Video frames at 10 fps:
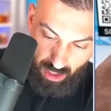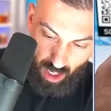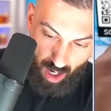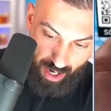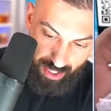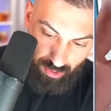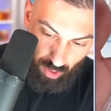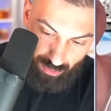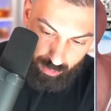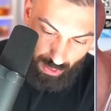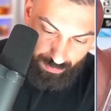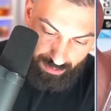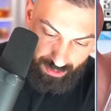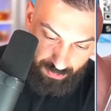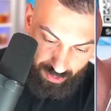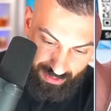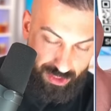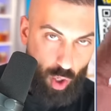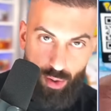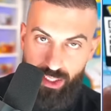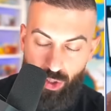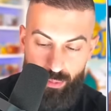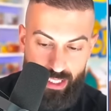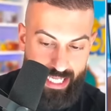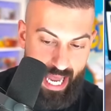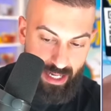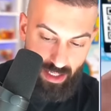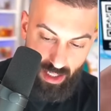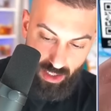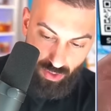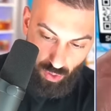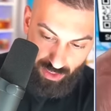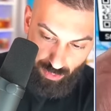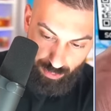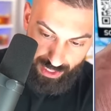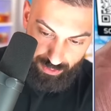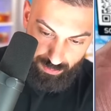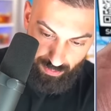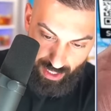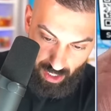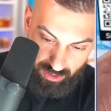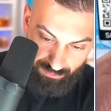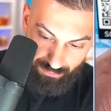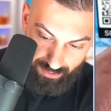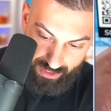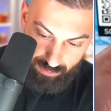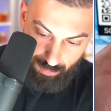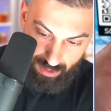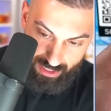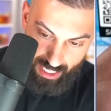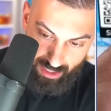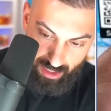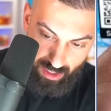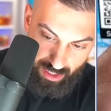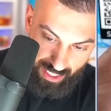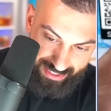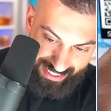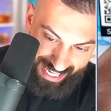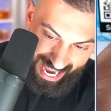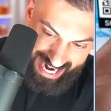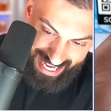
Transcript: All right. Don't even play with me with this one. If this is going to be a ten, don't even play with me right now because I feel like this might be a ten. Is it a ten?